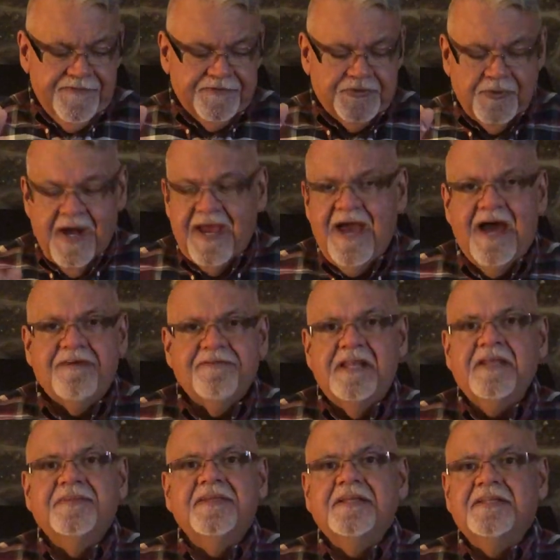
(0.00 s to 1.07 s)
Do I have
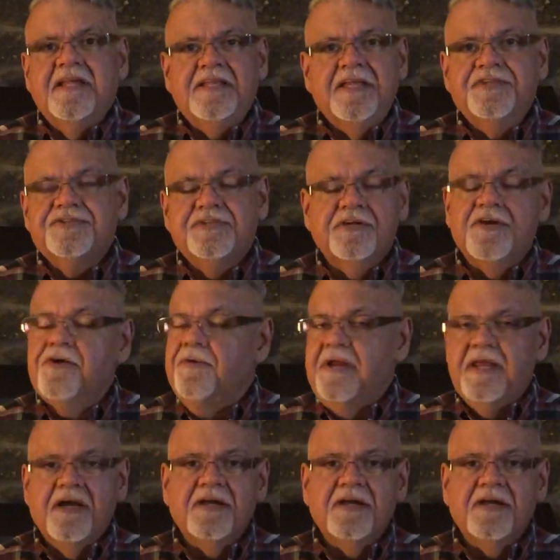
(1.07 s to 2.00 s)
anything that needs to go? Any